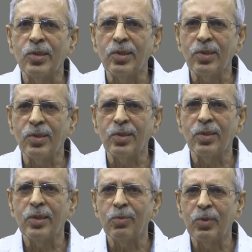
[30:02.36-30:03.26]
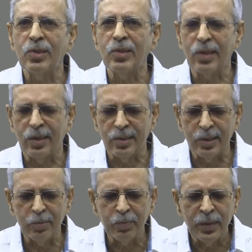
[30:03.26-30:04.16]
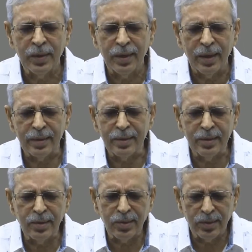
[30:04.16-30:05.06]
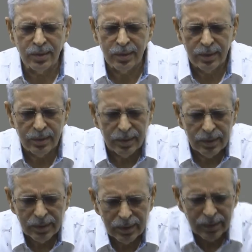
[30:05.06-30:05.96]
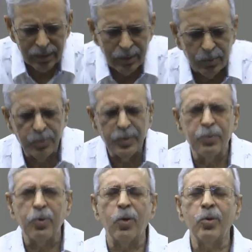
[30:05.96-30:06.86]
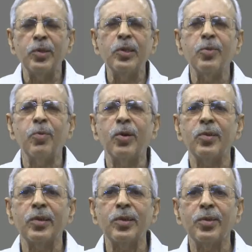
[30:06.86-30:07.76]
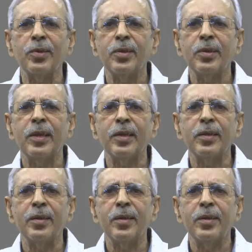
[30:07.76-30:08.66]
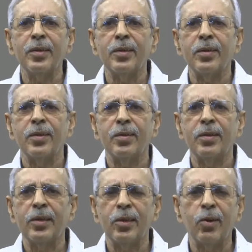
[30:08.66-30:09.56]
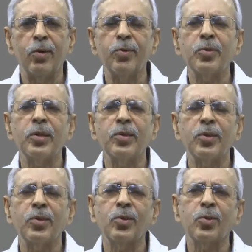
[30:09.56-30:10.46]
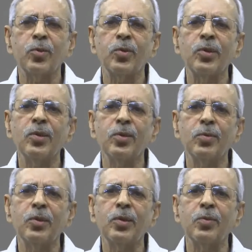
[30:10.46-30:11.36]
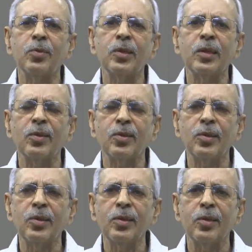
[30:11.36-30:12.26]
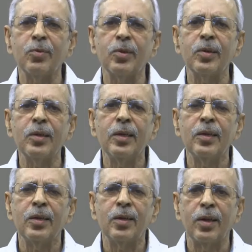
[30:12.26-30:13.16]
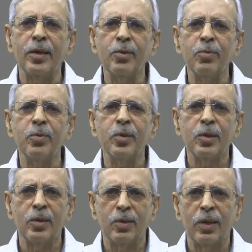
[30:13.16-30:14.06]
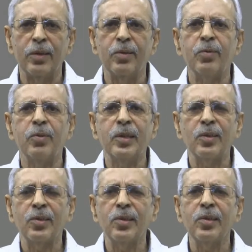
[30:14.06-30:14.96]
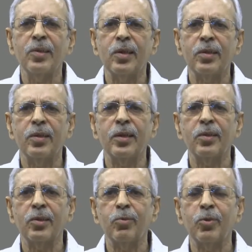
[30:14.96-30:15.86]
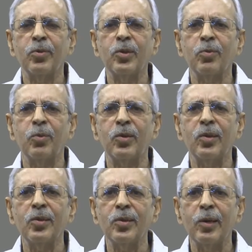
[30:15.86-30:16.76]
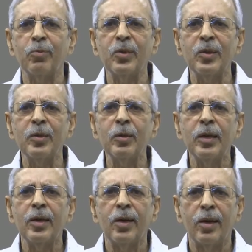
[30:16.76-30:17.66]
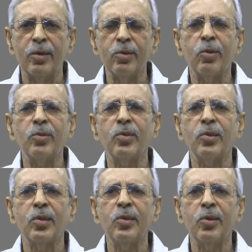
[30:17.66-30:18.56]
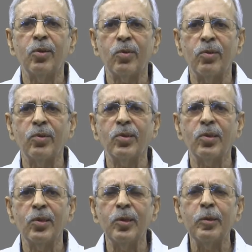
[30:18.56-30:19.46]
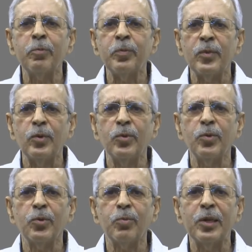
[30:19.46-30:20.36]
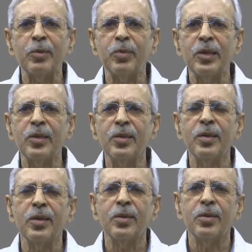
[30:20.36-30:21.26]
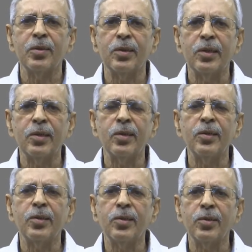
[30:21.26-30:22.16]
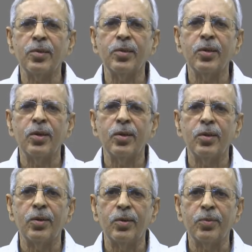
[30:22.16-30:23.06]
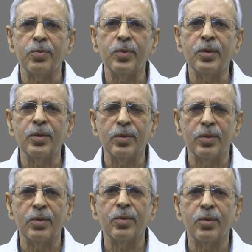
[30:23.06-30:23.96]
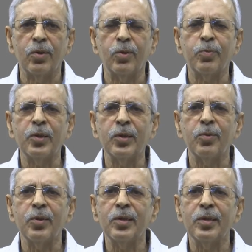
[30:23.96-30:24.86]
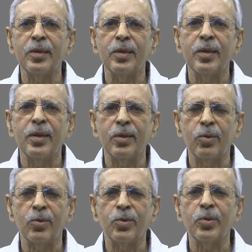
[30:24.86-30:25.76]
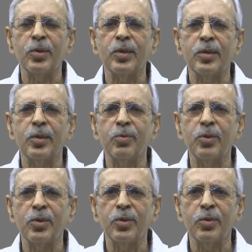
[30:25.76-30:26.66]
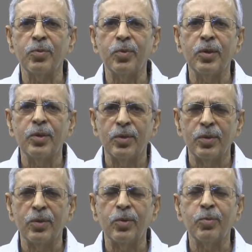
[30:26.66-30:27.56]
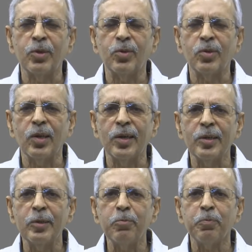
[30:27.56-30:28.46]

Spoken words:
is the basic idea. And this, if we follow these models, then there are a lot of success stories which we can see in our life, and we can see that some of these models have been unconsciously or consciously used by many great leaders of the corporate world and also in other fields of human society.